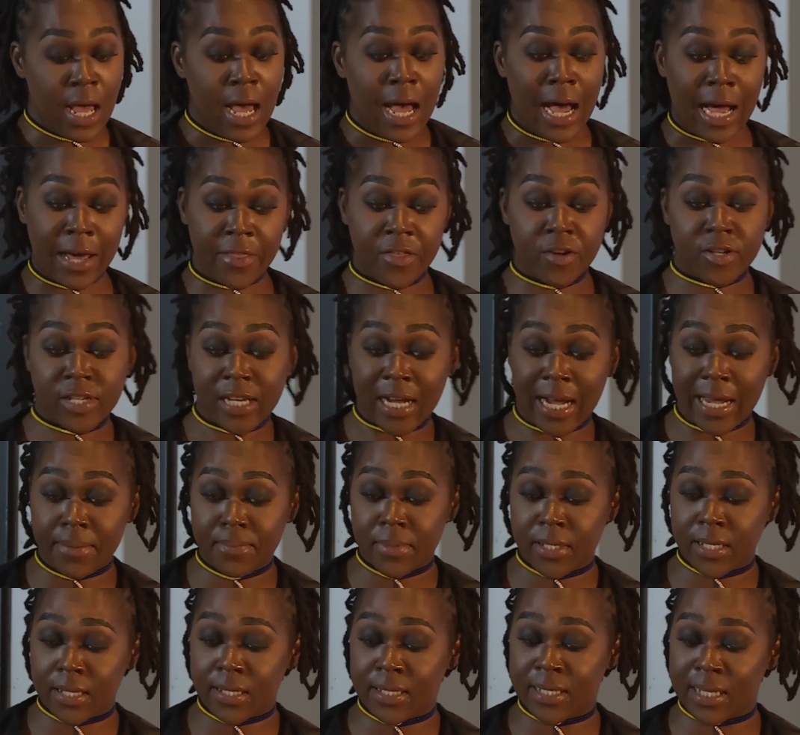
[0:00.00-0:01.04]
Other
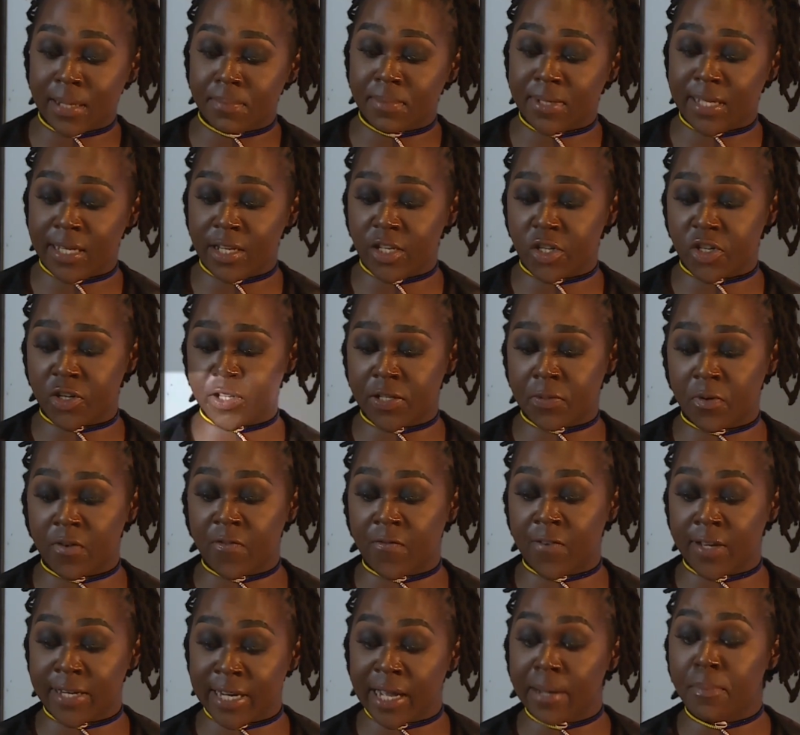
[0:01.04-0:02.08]
times, some teachers were
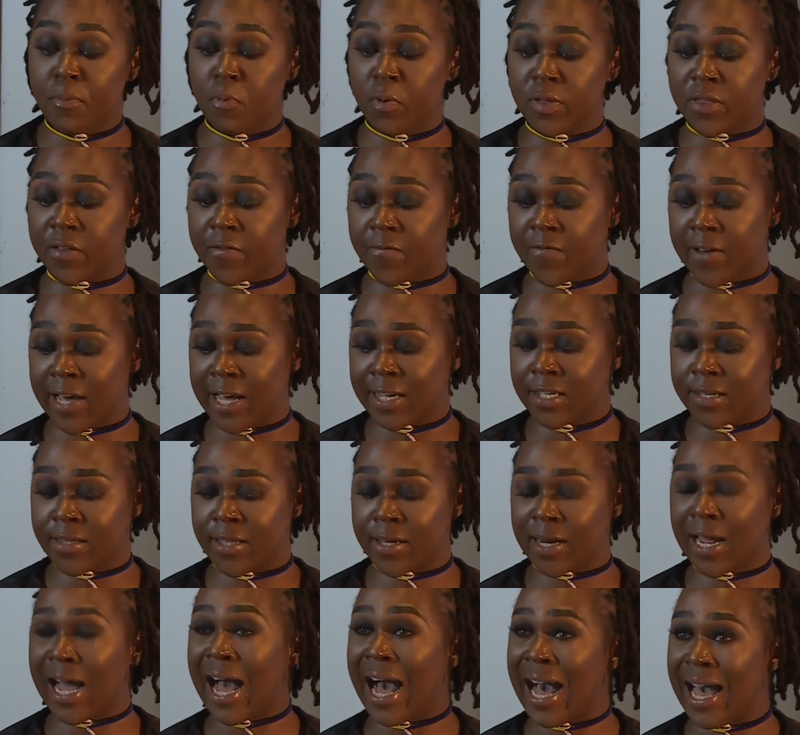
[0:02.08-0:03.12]
fed up with the fact
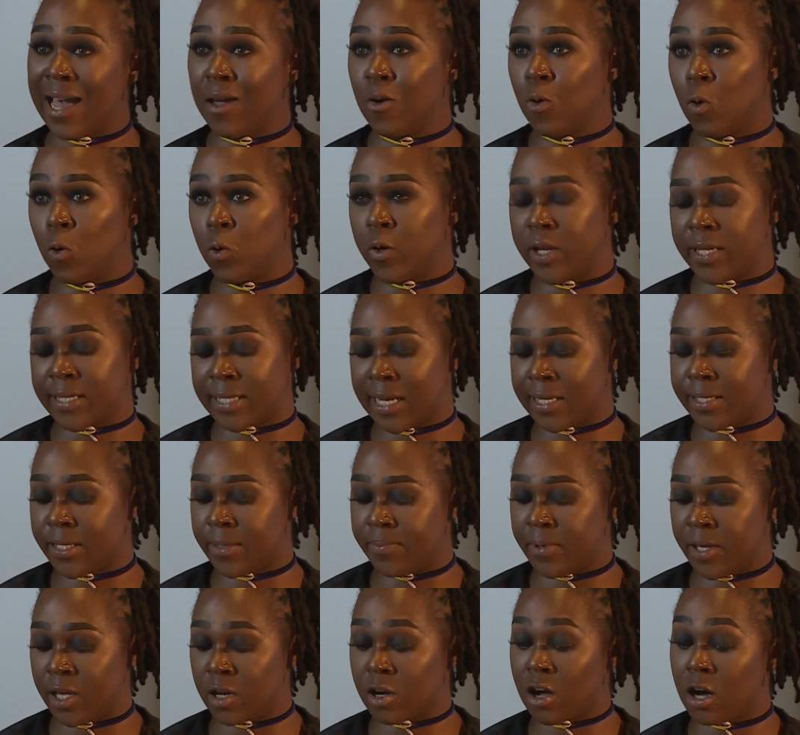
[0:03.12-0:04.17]
that I always had to
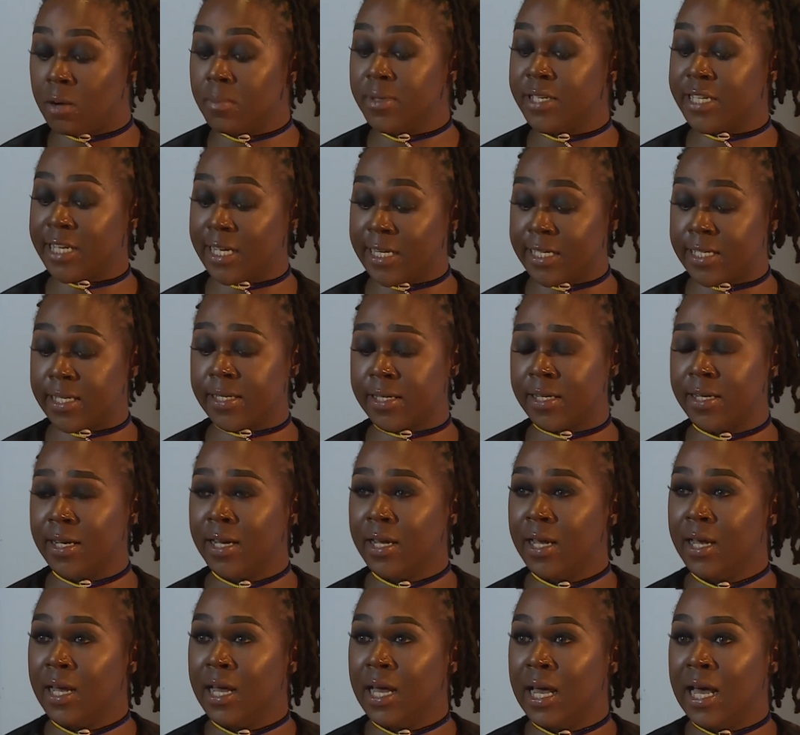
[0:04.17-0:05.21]
be accommodated
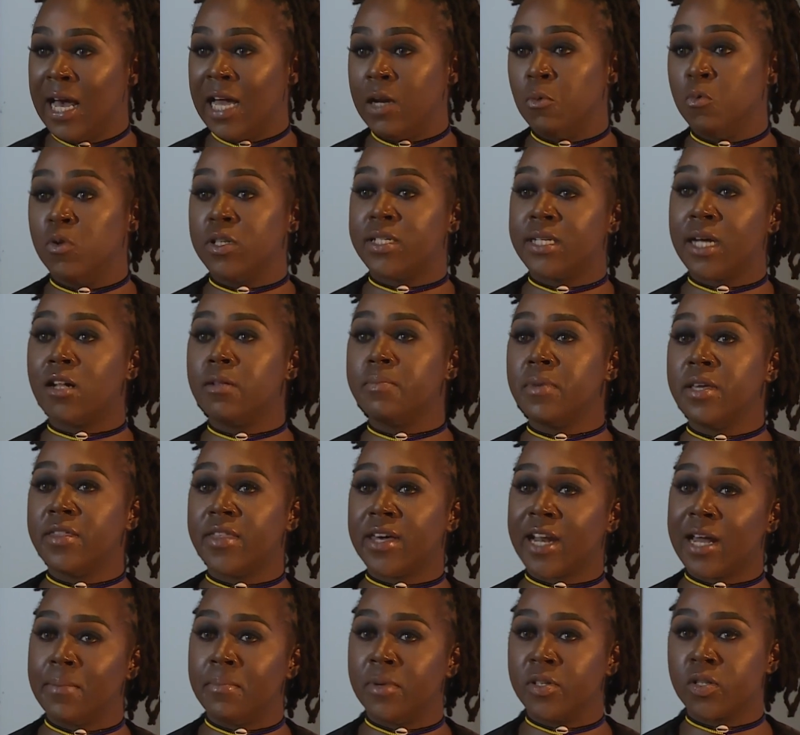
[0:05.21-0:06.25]
and would tell me
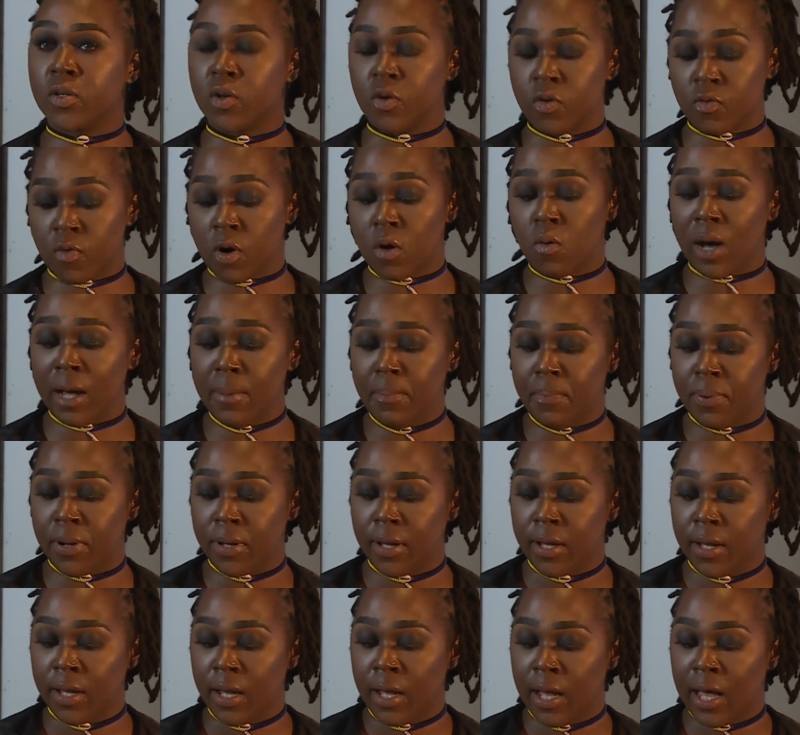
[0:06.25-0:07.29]
that I must grow up
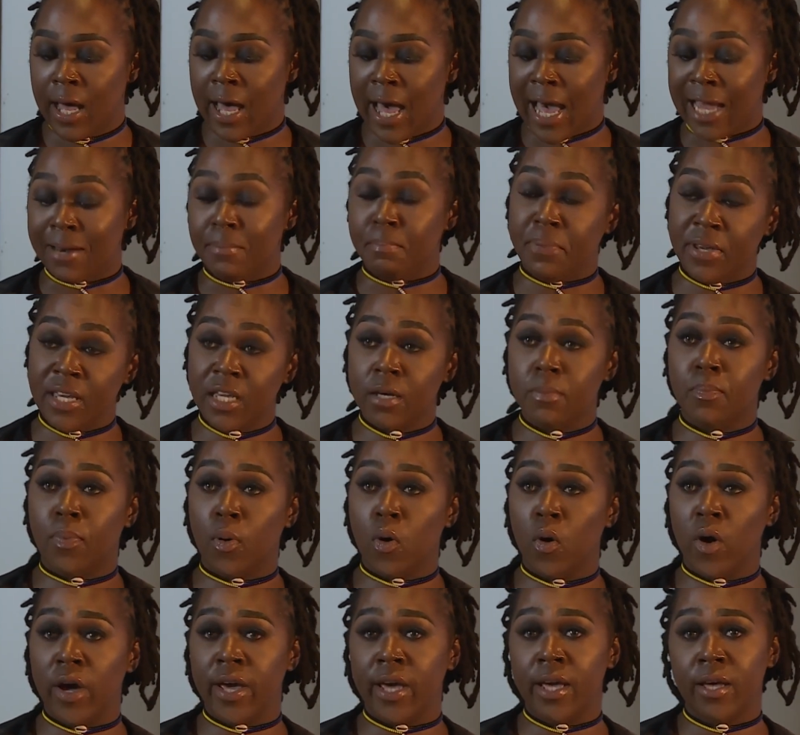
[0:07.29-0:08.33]
and be a
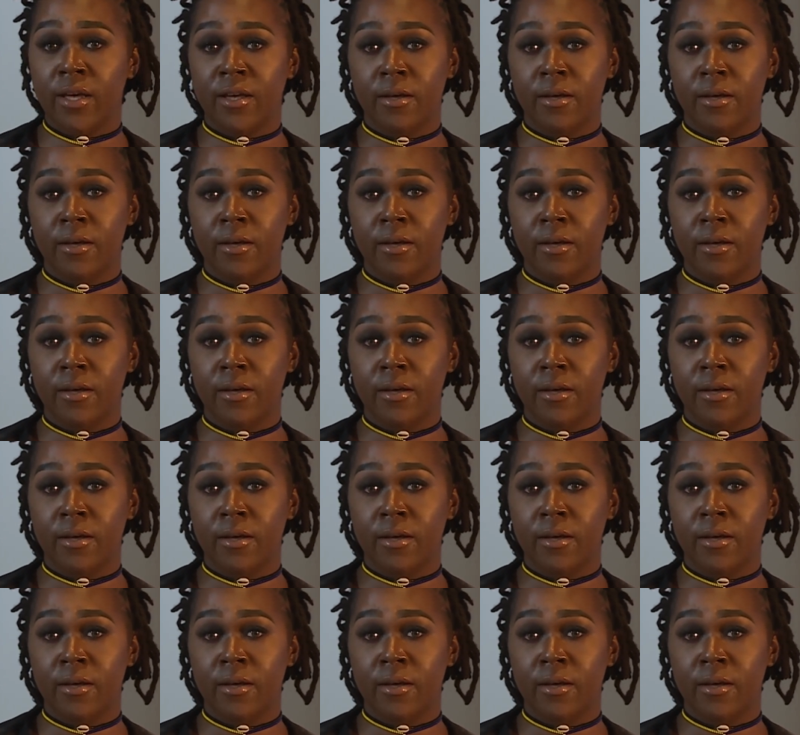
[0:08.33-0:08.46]
boy